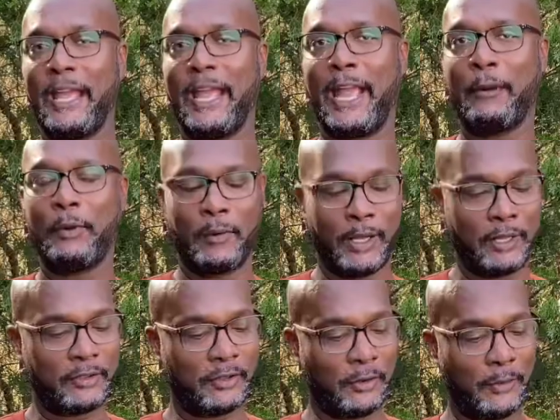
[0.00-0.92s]

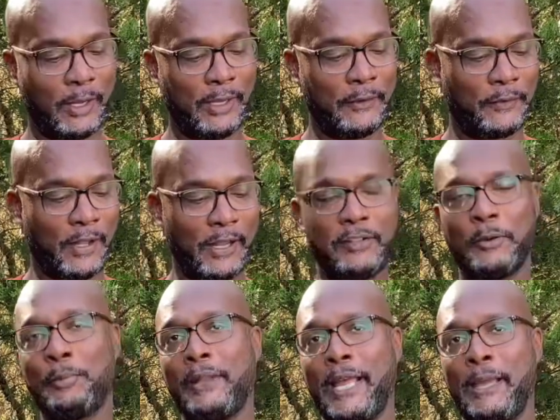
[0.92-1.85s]
Amaryllis are really fun
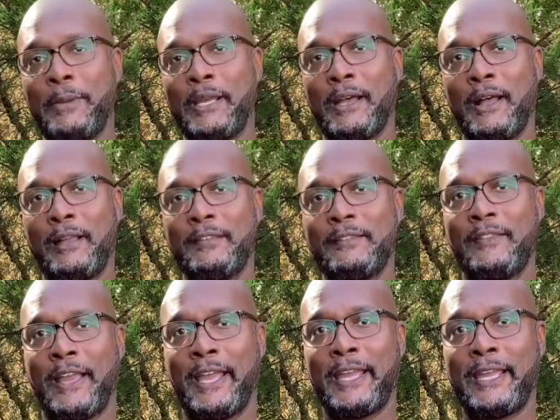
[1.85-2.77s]
to plant because
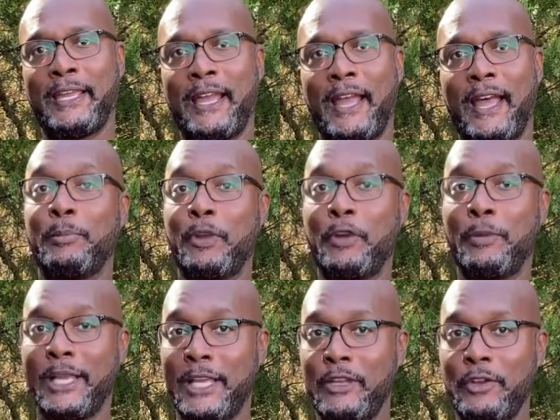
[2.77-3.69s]
they
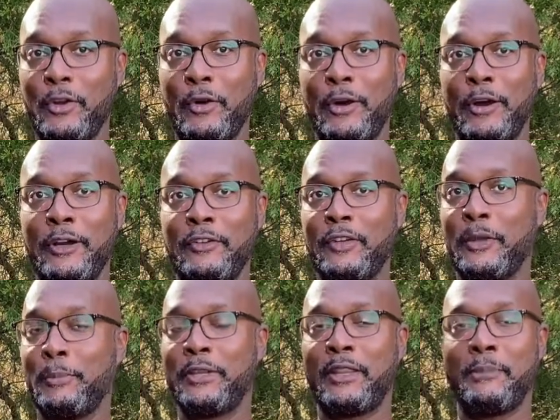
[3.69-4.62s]
bloom indoors. You
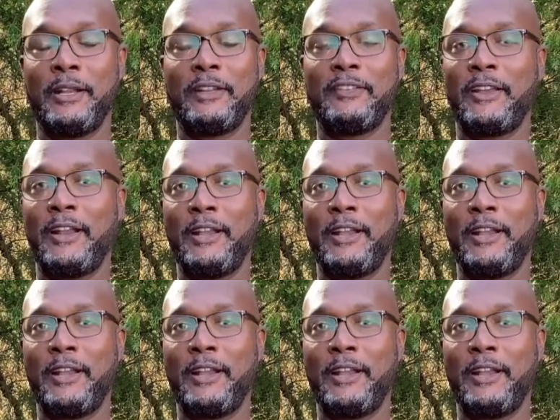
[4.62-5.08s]
can put them in a sunny